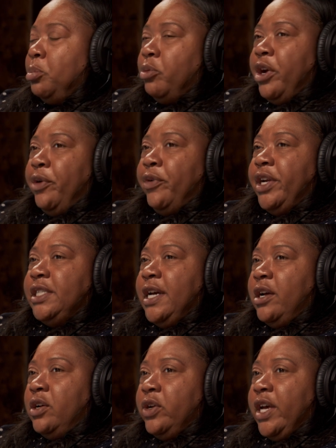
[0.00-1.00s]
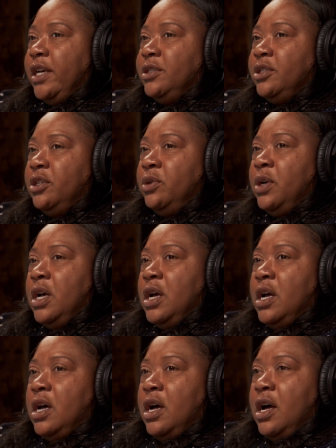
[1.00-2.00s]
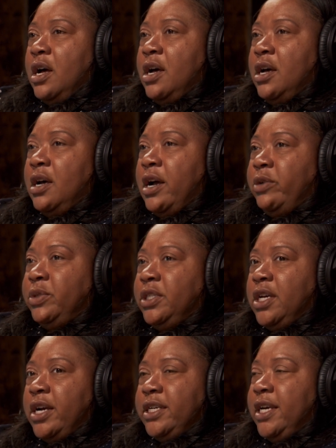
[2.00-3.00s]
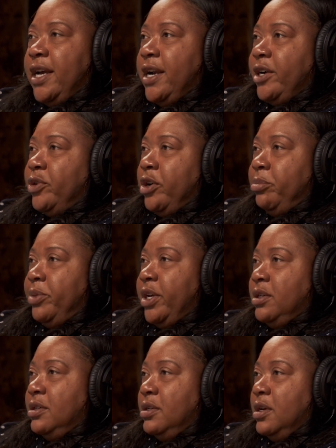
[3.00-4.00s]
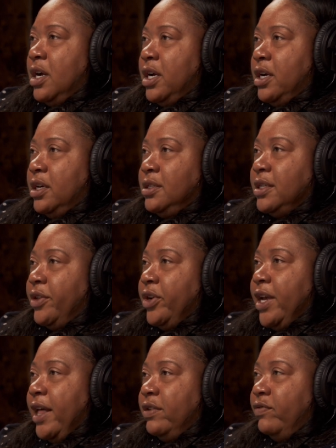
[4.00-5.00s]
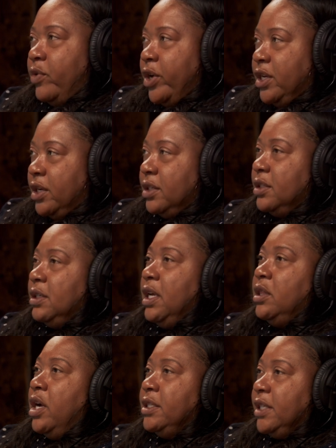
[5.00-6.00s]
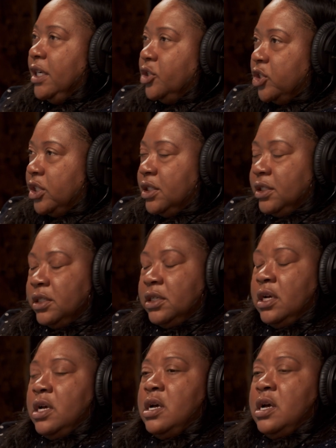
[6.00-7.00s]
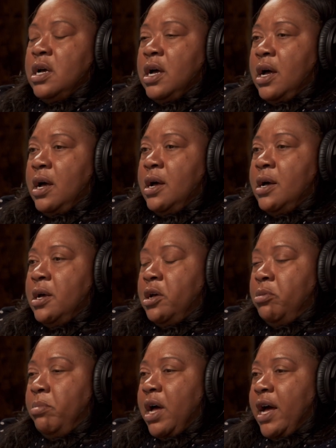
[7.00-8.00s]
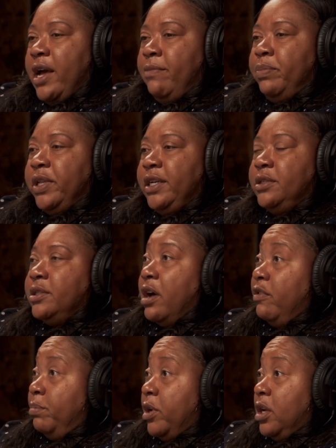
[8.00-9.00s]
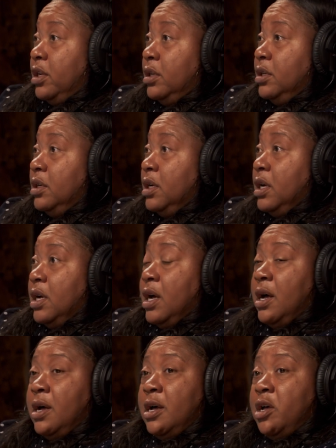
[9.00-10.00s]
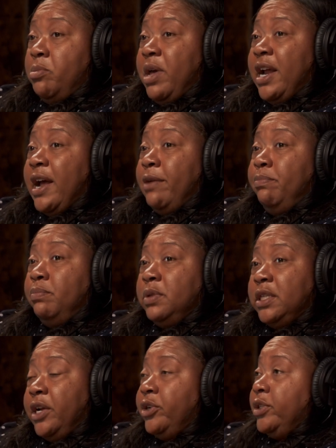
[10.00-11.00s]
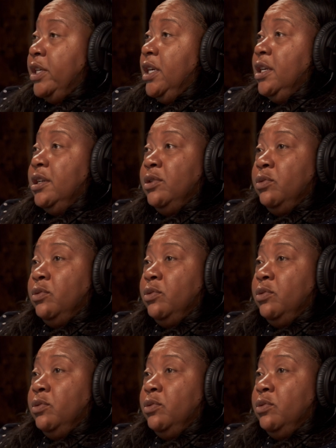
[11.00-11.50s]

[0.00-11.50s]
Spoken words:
Pre-retail. Okay. So I was a young kid. I grew up in Southern California, in Los Angeles. I played softball, and I literally